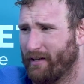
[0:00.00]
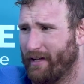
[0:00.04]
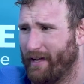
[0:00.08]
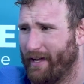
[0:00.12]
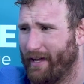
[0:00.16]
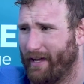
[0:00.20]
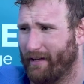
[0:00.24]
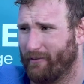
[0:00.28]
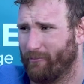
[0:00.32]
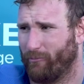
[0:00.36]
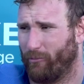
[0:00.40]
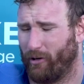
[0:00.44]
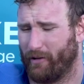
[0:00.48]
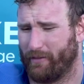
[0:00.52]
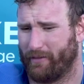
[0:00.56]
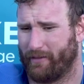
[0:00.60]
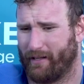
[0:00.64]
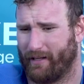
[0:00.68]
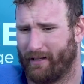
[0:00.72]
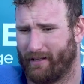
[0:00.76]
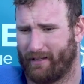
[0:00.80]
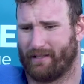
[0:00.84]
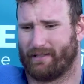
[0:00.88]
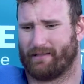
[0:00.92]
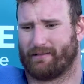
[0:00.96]
And one
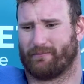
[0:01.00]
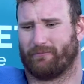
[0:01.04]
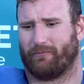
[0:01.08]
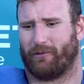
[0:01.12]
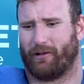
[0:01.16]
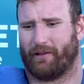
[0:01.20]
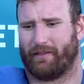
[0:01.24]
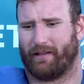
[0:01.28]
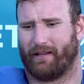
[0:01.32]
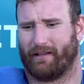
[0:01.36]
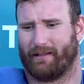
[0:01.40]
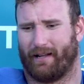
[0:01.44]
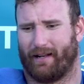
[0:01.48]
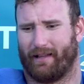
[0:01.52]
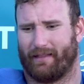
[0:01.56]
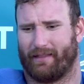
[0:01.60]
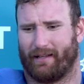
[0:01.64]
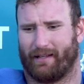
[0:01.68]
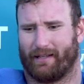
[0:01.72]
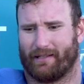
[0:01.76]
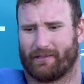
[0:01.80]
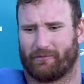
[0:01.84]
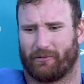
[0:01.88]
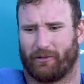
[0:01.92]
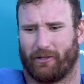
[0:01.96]
thing that I
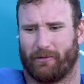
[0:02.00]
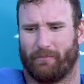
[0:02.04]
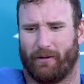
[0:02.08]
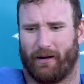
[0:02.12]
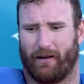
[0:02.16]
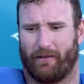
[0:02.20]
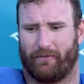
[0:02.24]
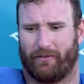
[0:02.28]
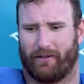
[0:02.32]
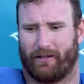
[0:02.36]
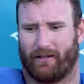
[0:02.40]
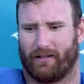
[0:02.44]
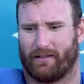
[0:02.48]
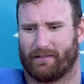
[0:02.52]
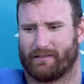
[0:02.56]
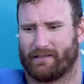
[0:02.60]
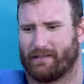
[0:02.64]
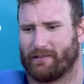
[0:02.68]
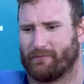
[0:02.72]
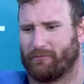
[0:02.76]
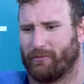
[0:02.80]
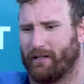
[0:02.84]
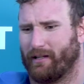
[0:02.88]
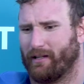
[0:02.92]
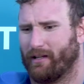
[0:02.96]
think has really benefited us
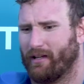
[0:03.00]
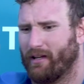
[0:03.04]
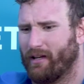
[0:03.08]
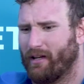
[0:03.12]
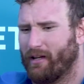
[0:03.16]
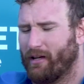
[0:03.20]
is we